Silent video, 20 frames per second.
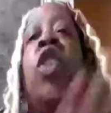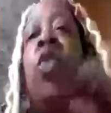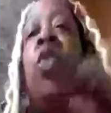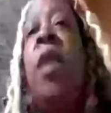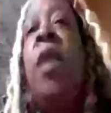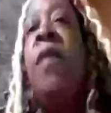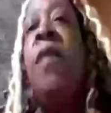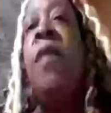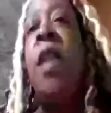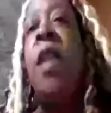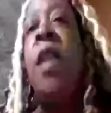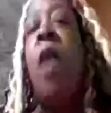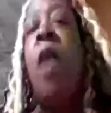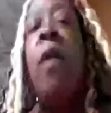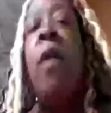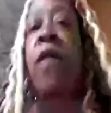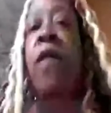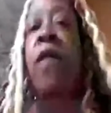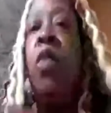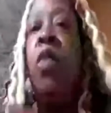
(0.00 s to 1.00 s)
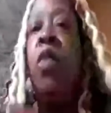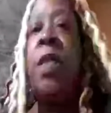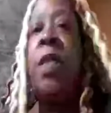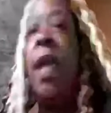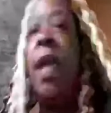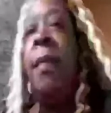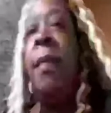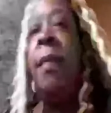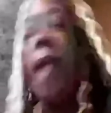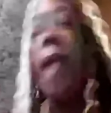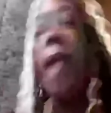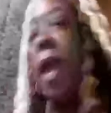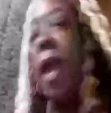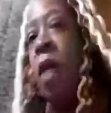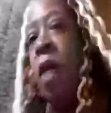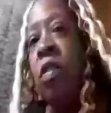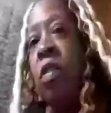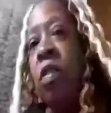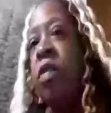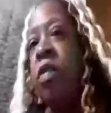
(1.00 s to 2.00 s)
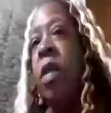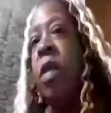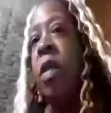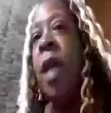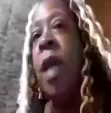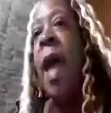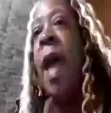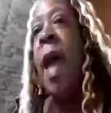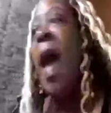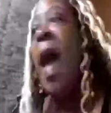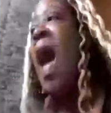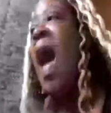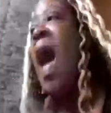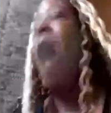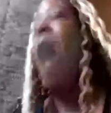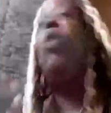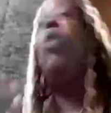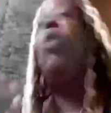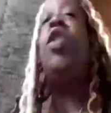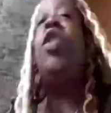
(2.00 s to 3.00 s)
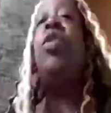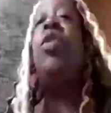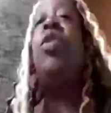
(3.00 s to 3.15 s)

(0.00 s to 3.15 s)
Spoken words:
even know if you was MK Ultra? How would you